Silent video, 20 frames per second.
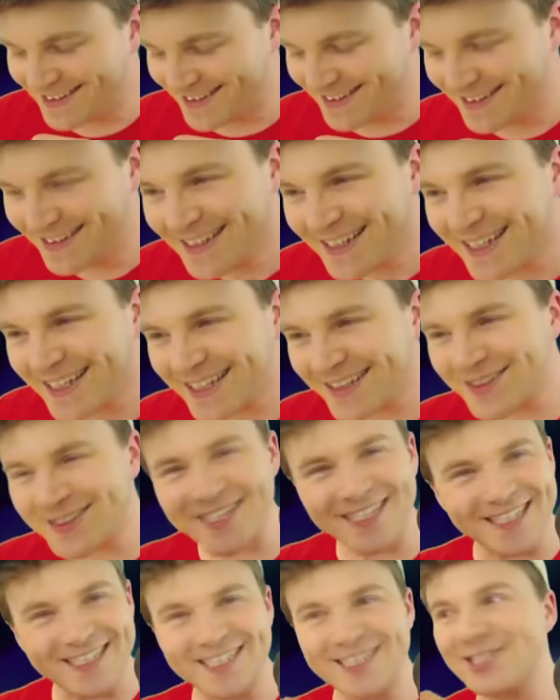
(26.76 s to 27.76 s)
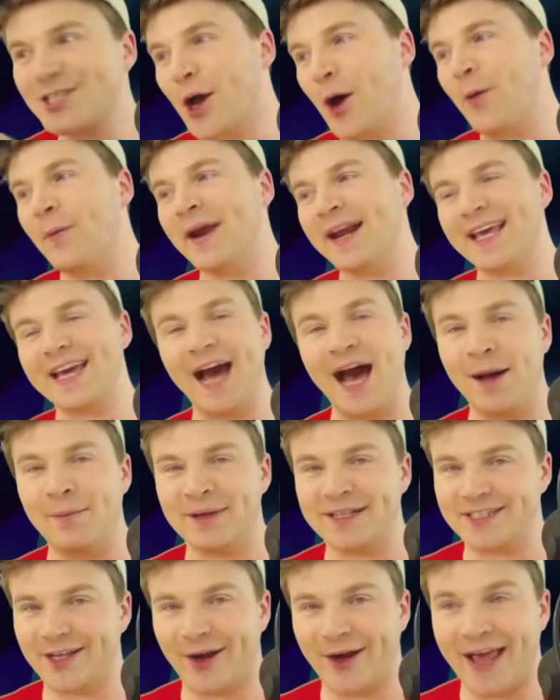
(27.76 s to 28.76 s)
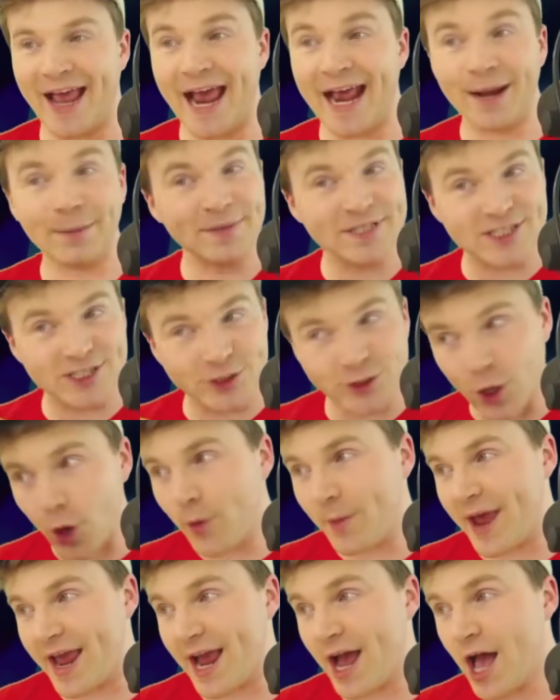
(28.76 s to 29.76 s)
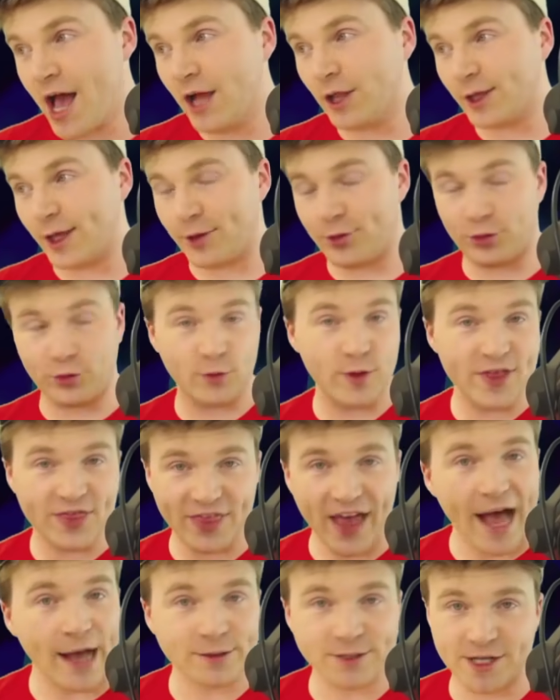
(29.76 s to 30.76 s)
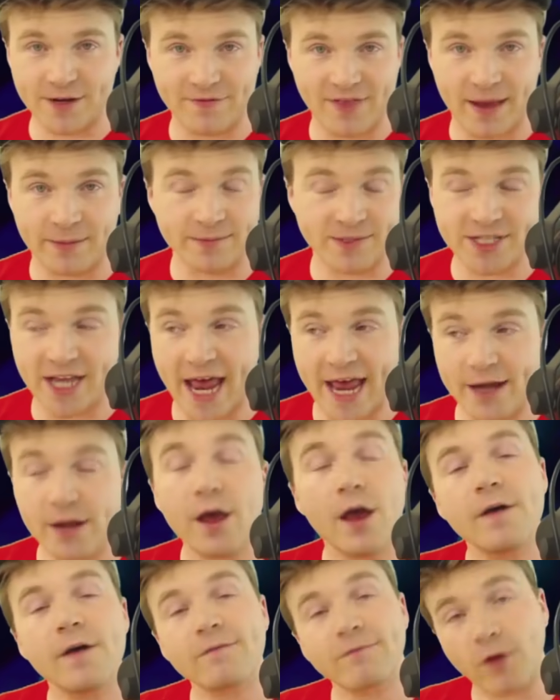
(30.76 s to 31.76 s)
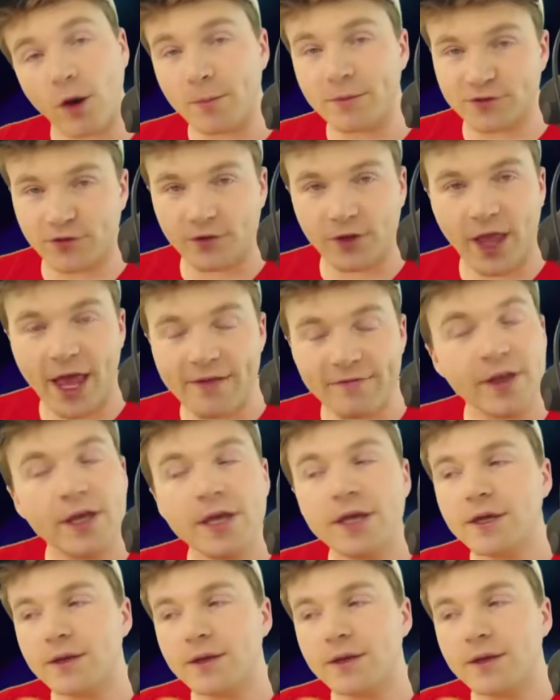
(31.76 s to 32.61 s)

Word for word: there was like so many comments on it and i'm assuming like 3000 of them said farmers for life